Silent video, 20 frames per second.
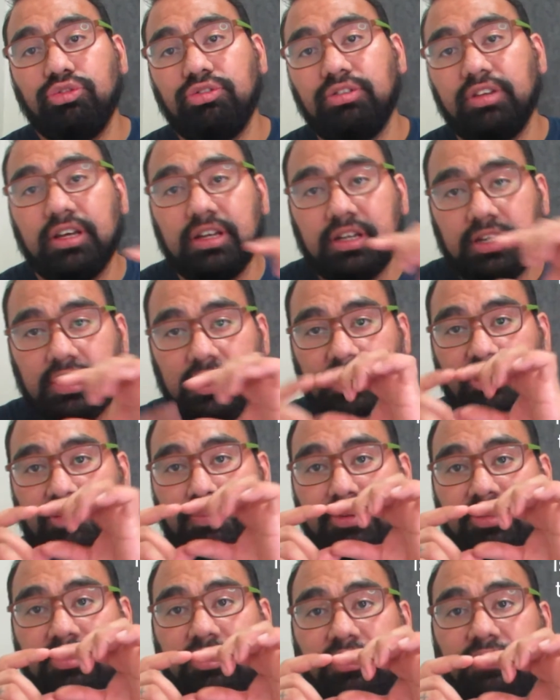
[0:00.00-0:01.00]
a
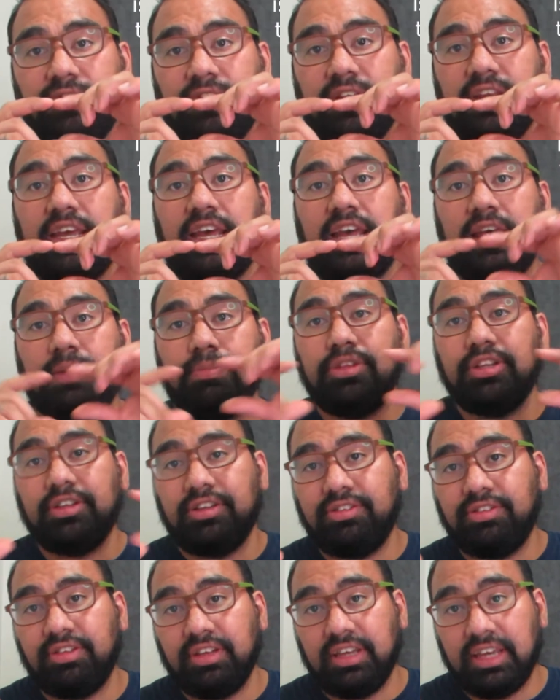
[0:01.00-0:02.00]
specific
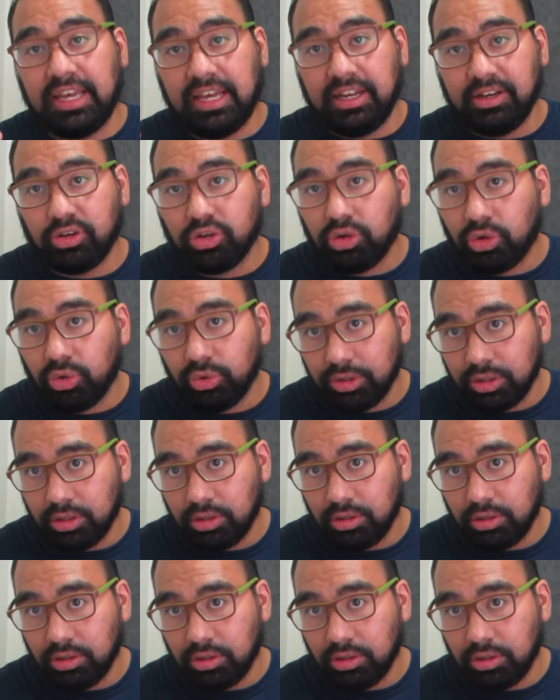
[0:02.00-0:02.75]
MTCN code,